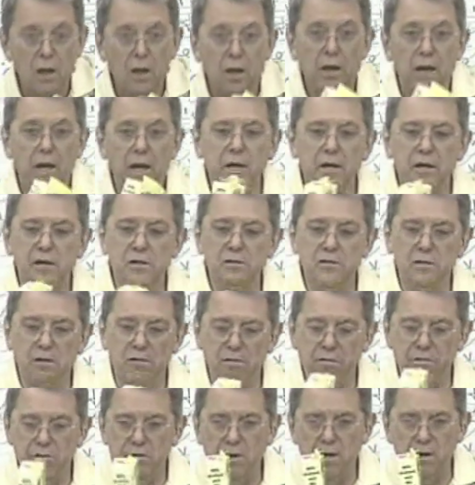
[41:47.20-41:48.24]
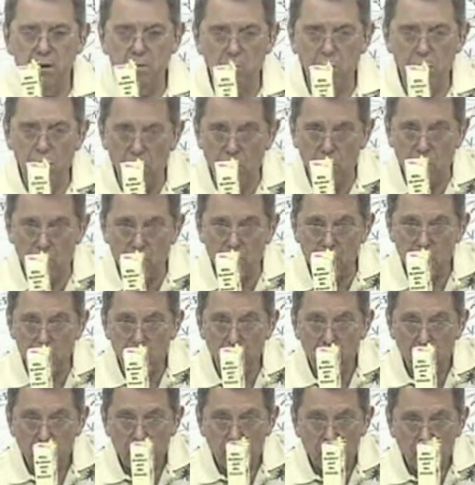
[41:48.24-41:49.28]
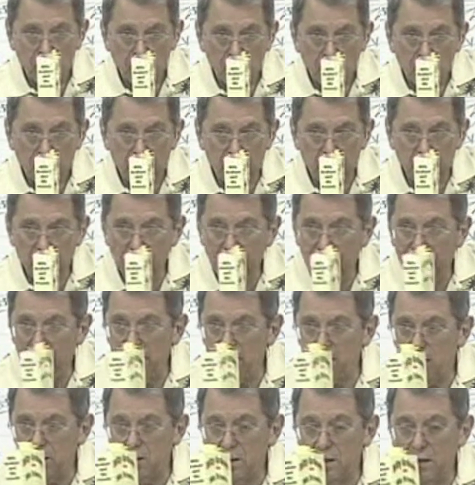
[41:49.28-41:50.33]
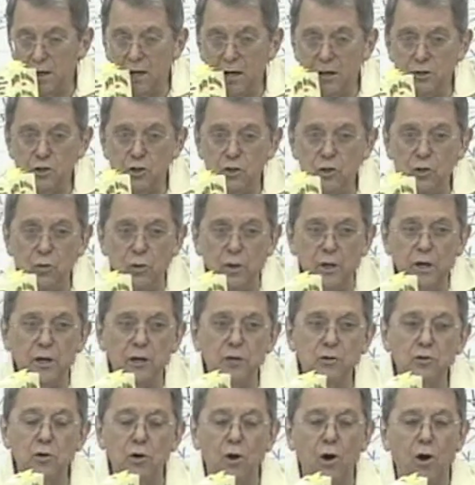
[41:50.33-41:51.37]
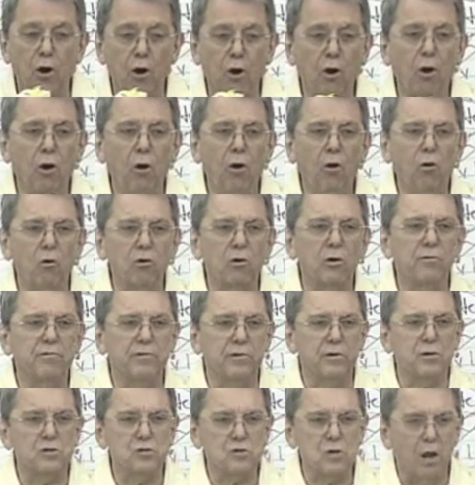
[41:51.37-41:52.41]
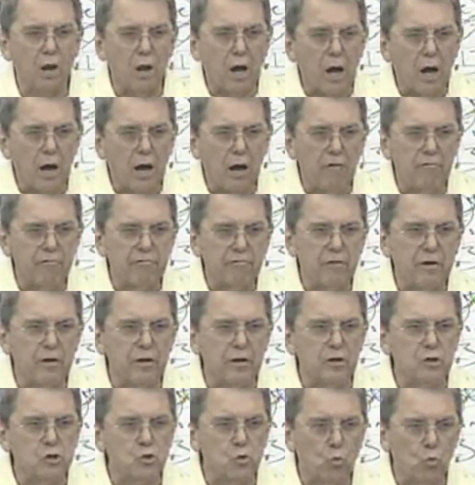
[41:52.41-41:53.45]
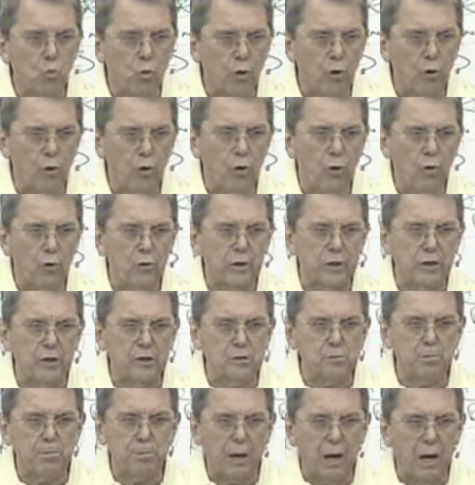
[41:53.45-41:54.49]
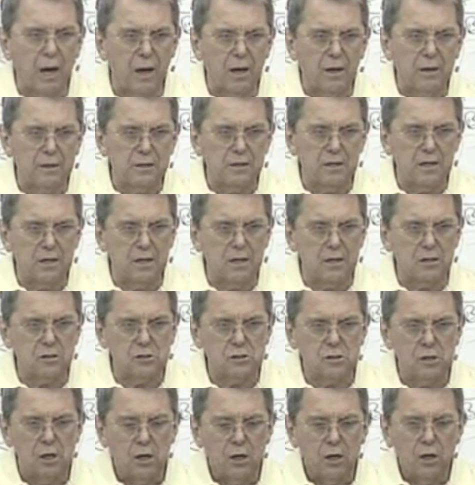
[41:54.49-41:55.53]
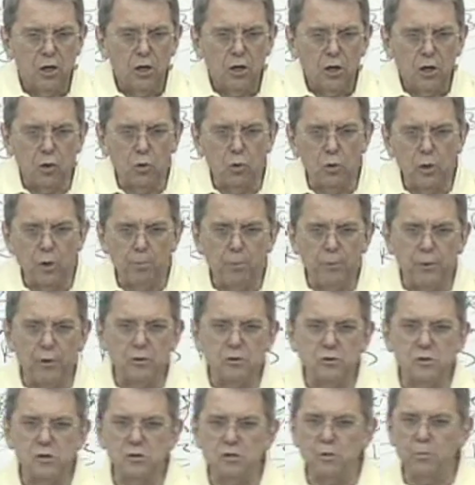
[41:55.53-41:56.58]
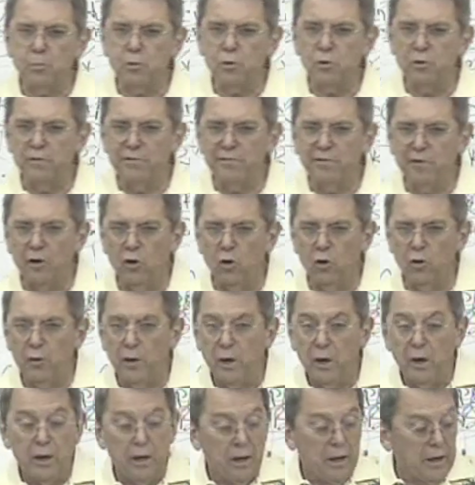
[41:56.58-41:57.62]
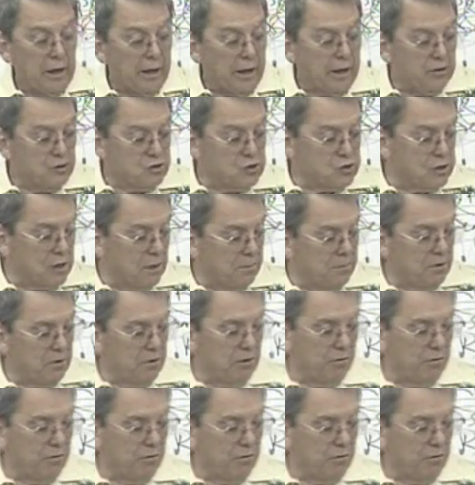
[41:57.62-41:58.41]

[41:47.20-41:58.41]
That is a thick book. And that takes you into all of his life and his world, his politics, who he puts his approval on. And some of the